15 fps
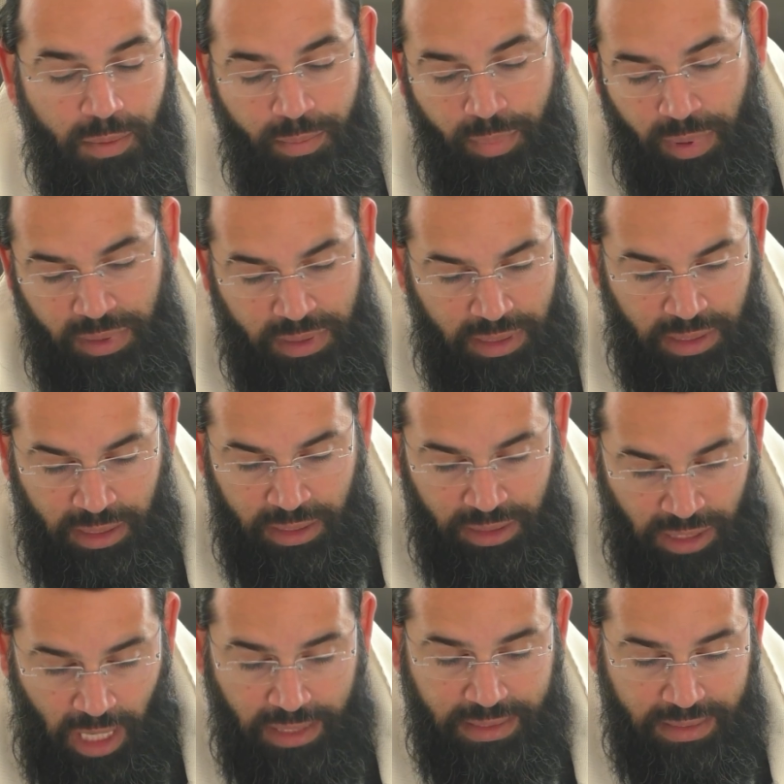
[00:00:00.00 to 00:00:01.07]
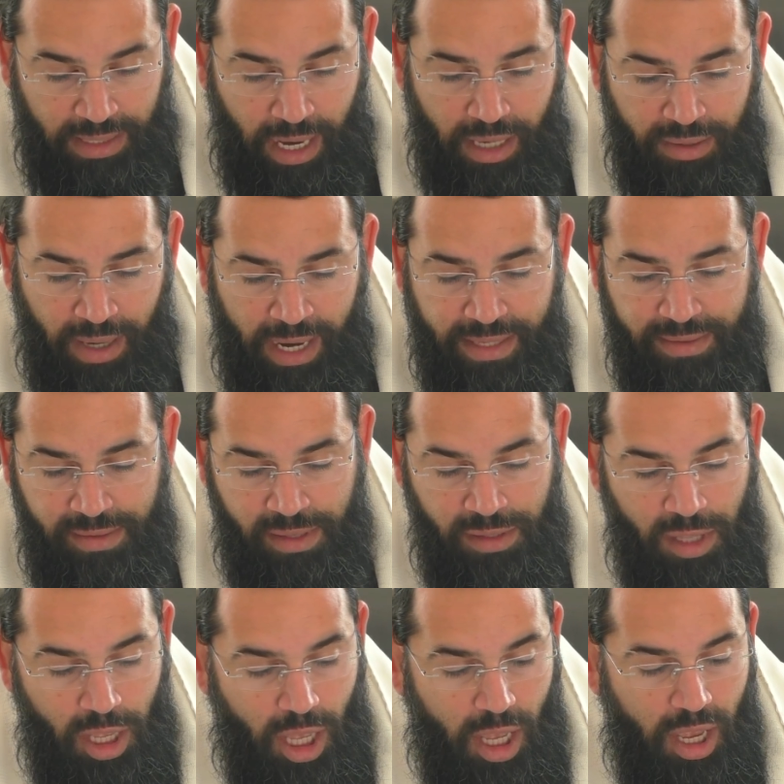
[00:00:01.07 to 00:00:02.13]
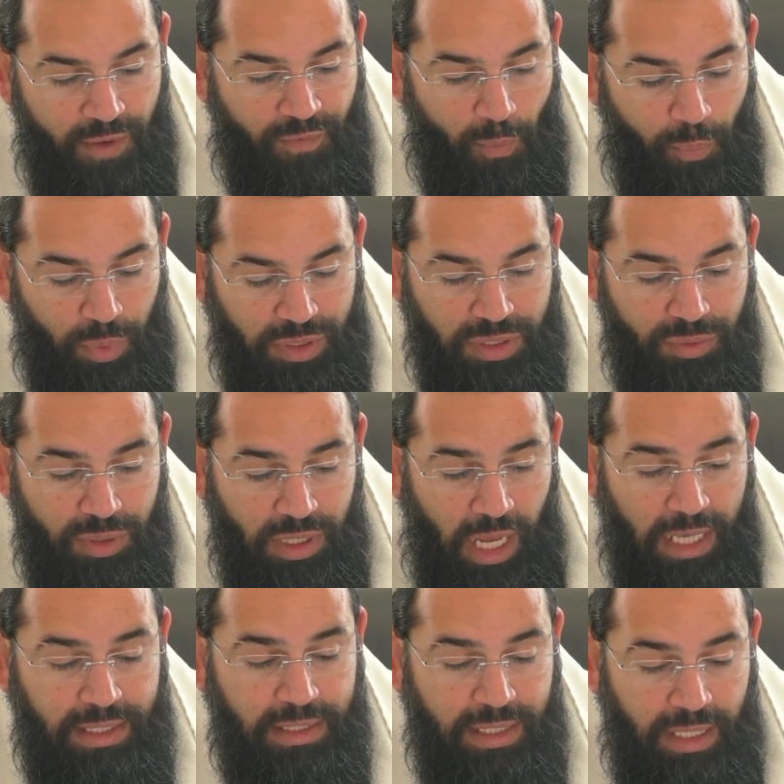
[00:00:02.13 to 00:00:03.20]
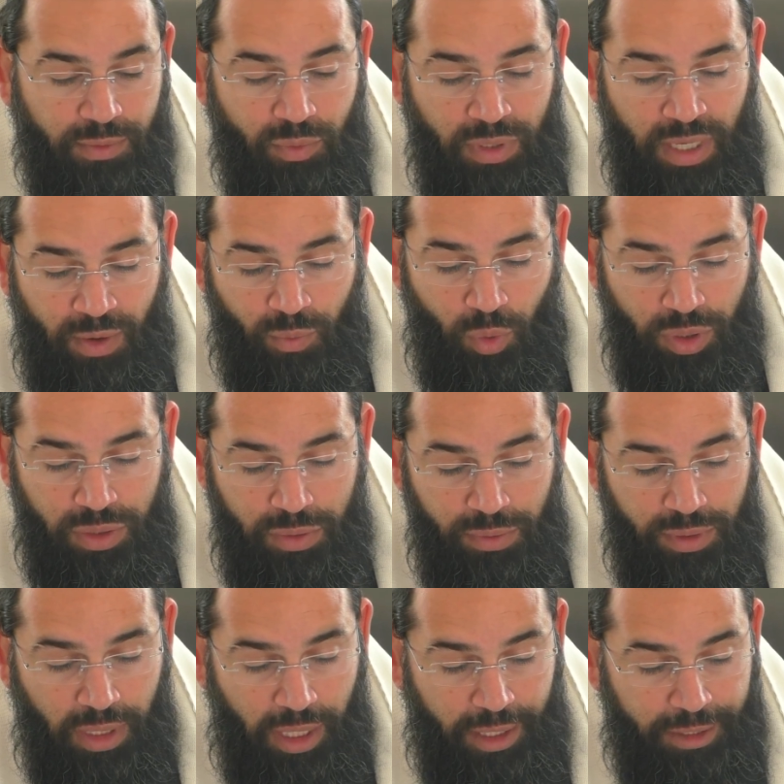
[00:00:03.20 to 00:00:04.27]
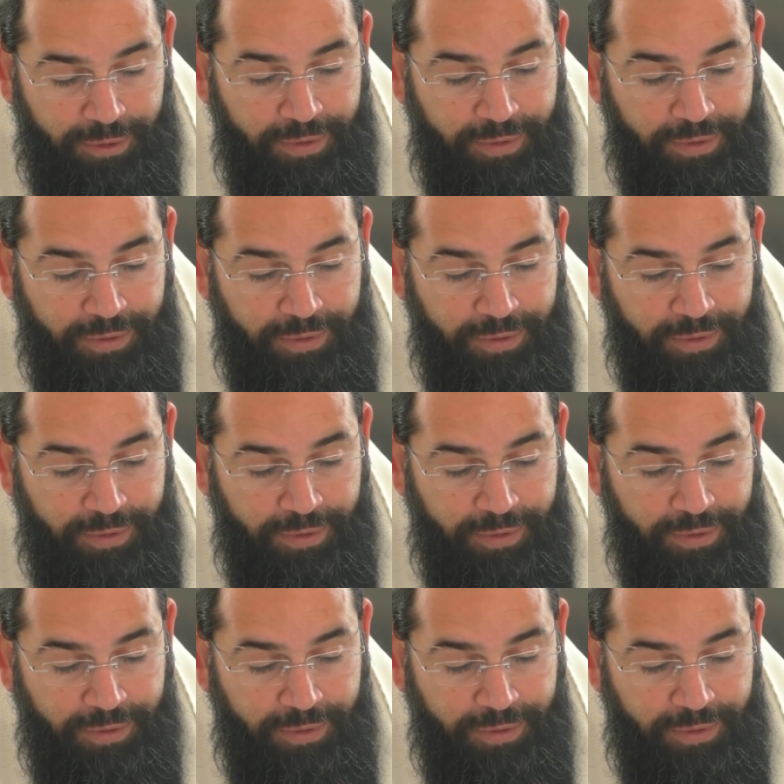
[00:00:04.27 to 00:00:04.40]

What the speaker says: but he does write that if a person relies on that, they have what to rely